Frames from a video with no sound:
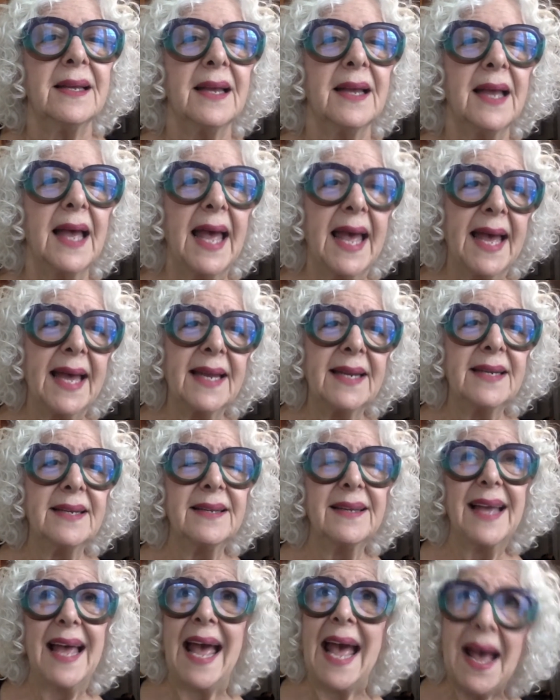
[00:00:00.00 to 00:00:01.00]
And
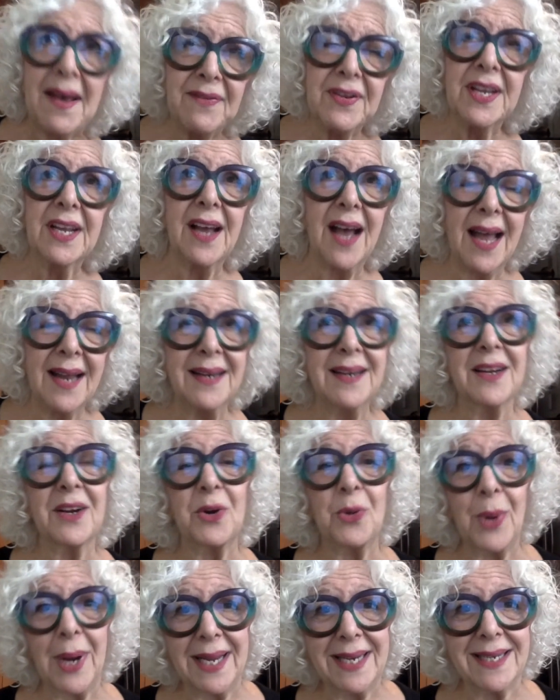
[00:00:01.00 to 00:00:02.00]
having gotten
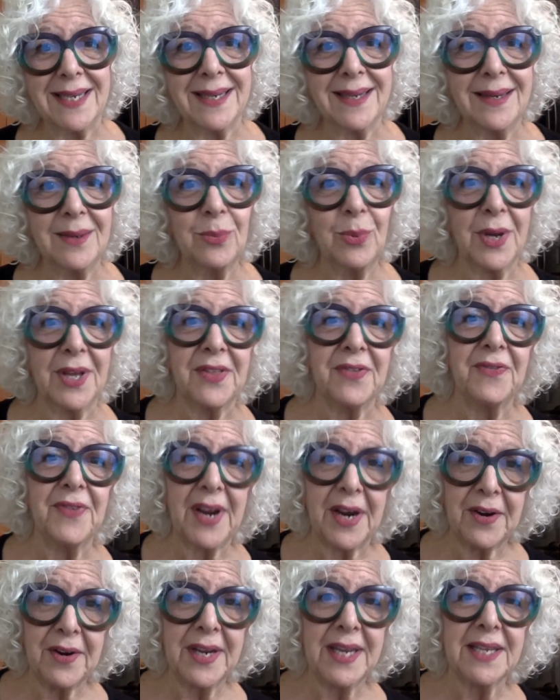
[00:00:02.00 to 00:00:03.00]
acquainted with
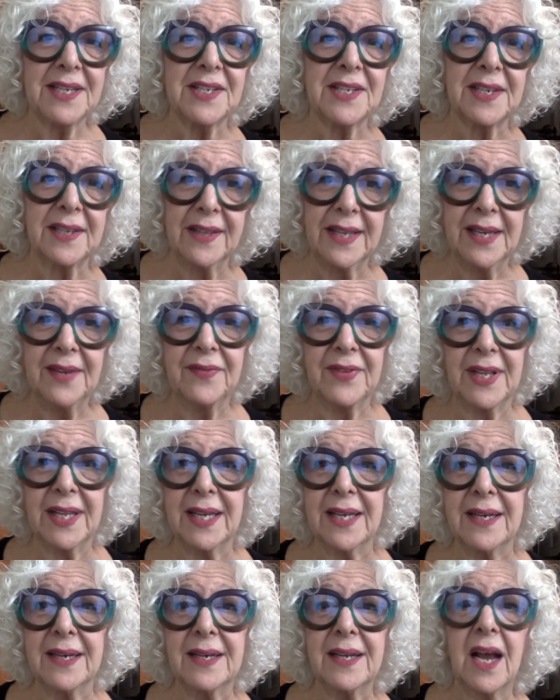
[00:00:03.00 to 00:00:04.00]
various
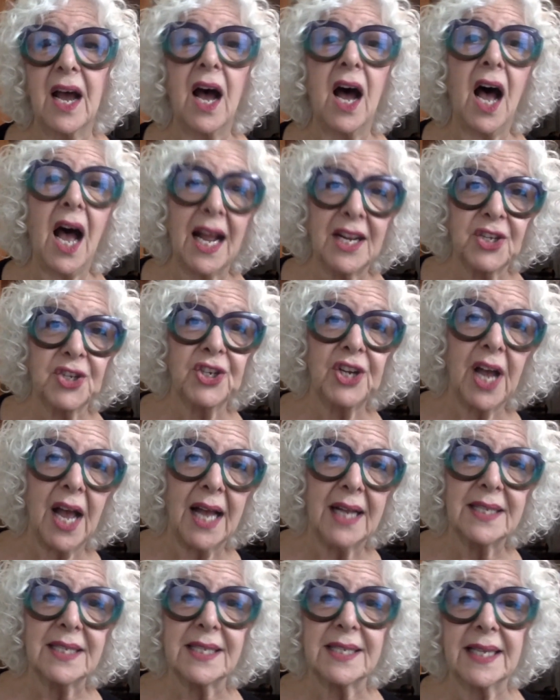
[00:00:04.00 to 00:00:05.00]
Cleveland
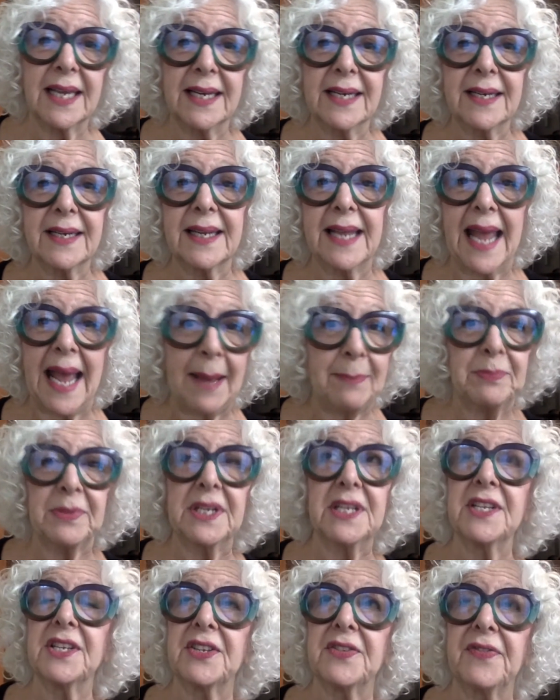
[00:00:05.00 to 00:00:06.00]
hotshots and
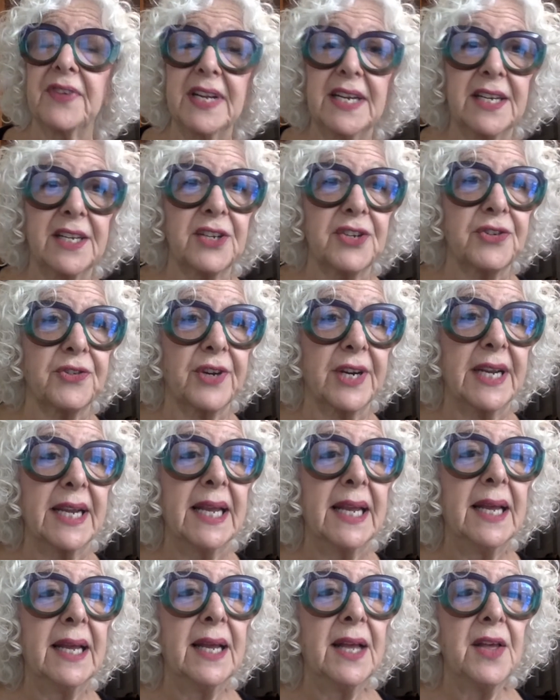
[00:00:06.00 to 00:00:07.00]
captains of industry
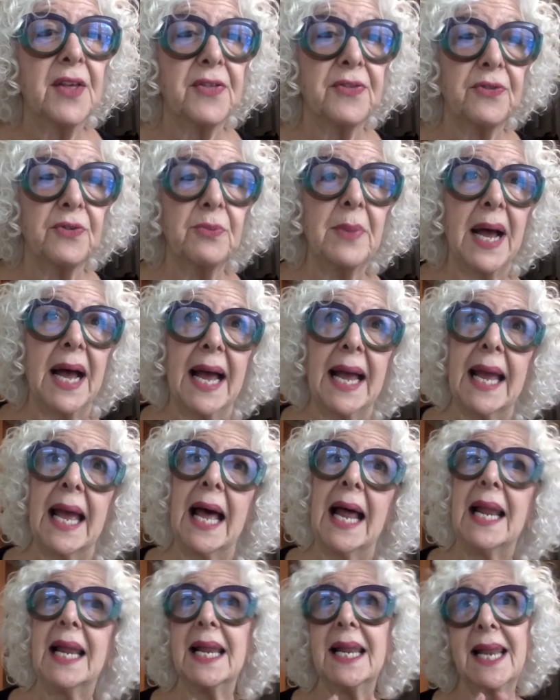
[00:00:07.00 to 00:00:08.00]
through my
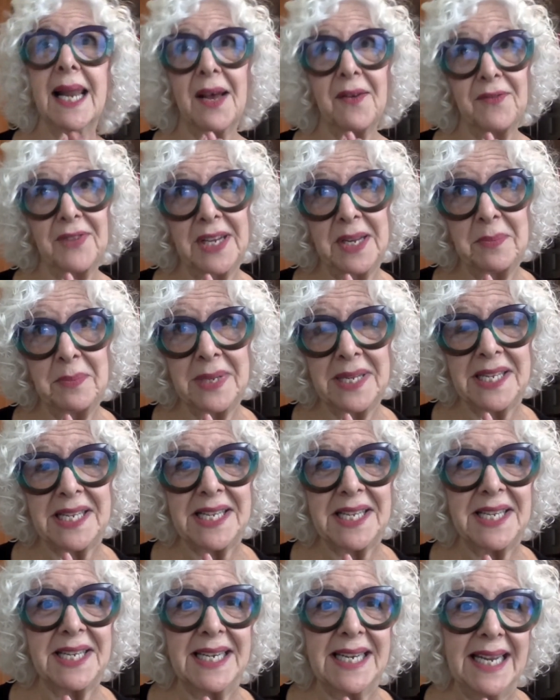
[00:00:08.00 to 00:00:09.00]
lovely
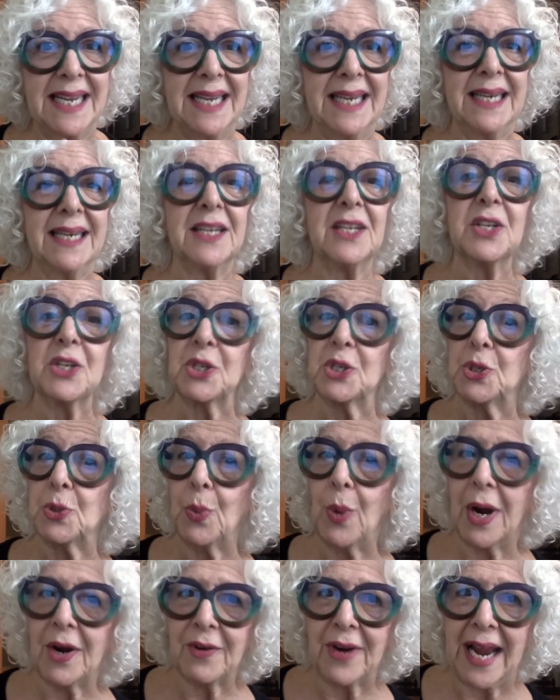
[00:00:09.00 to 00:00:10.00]
Mrs. Dean
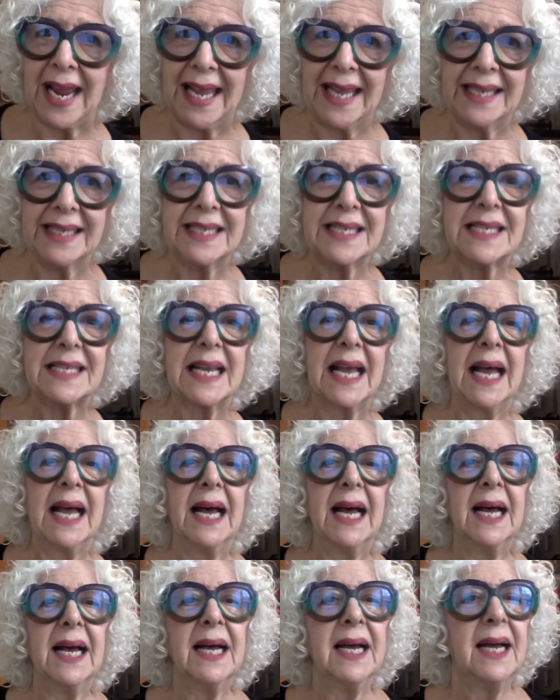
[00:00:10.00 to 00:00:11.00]
soirees,
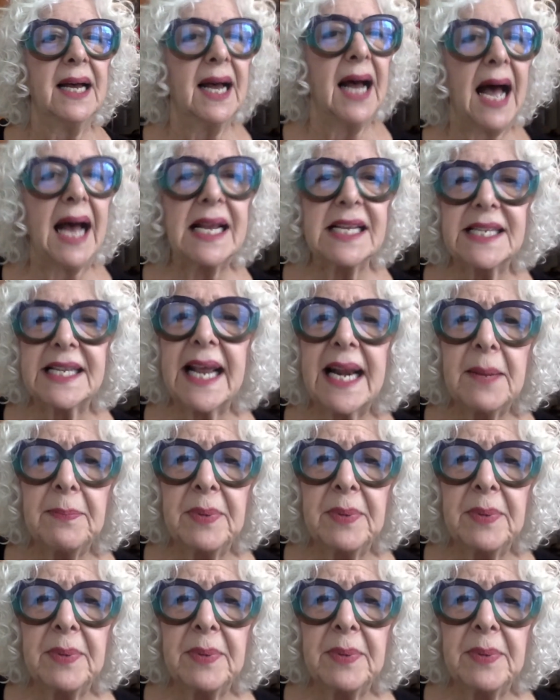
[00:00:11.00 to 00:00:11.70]
I set up a